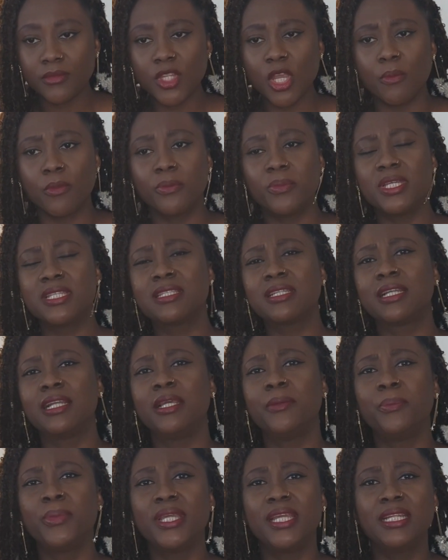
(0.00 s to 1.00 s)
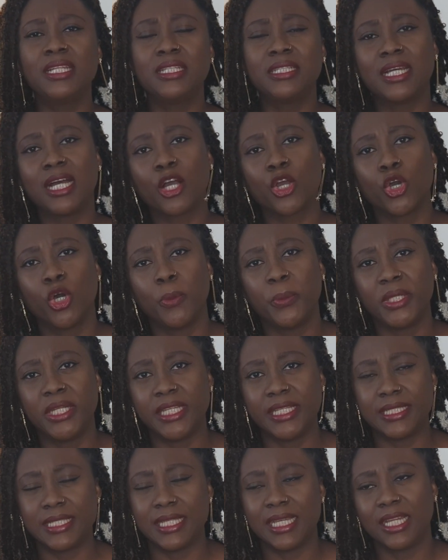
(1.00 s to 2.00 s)
But basically, being in that
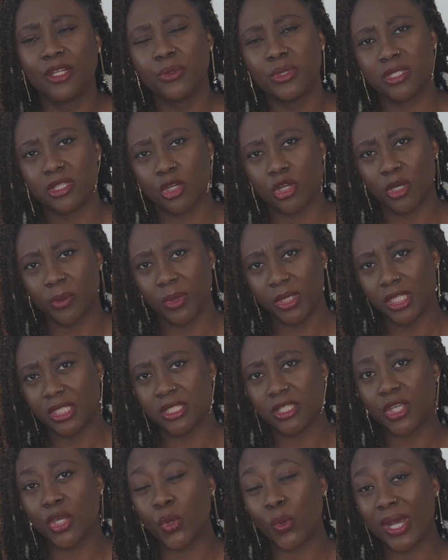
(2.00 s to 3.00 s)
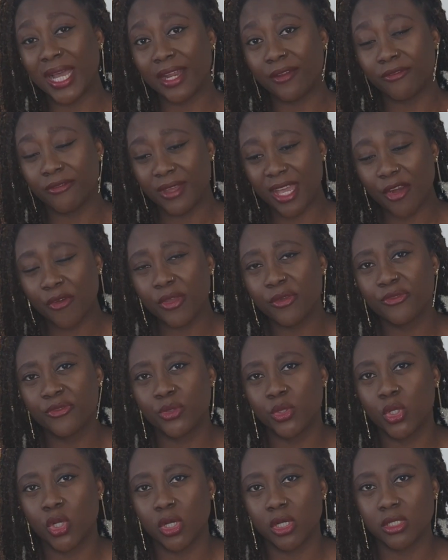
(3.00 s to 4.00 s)
community, and it was a community quite very
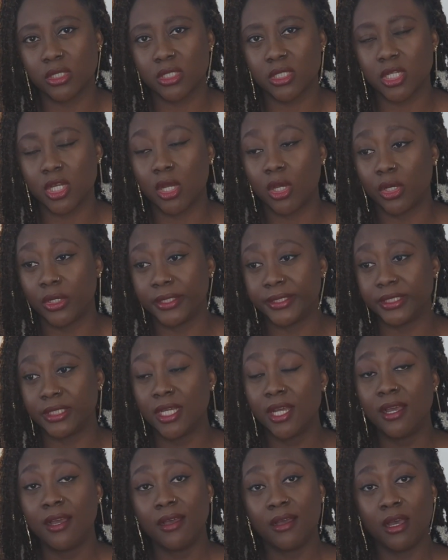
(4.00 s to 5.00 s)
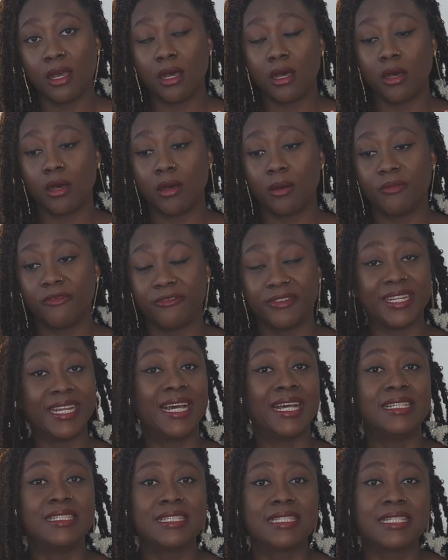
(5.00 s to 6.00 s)
focused on
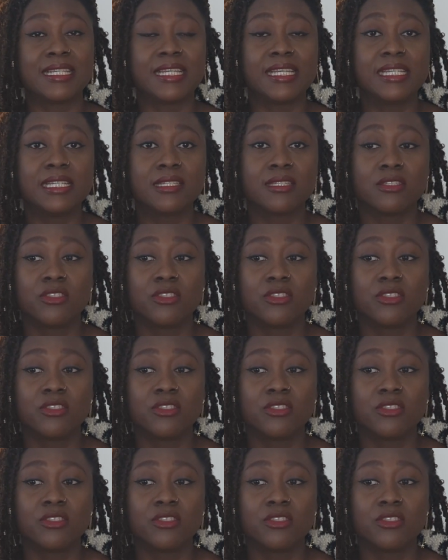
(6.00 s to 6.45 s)
finances,